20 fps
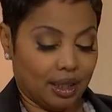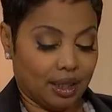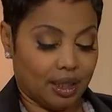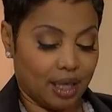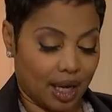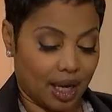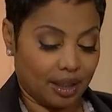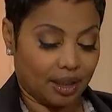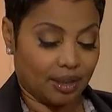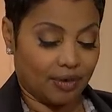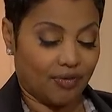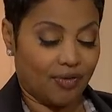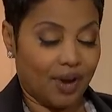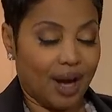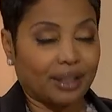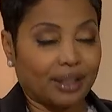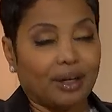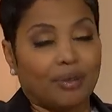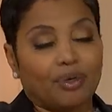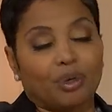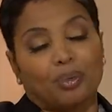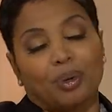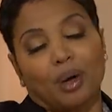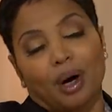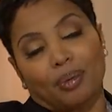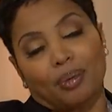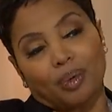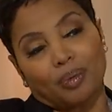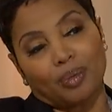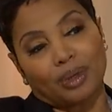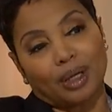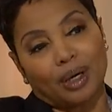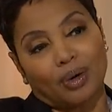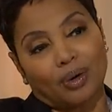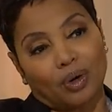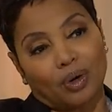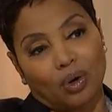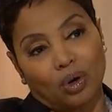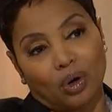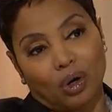does, in mm -hmm. fact, mm-hmm. have a problem with
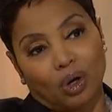alcohol?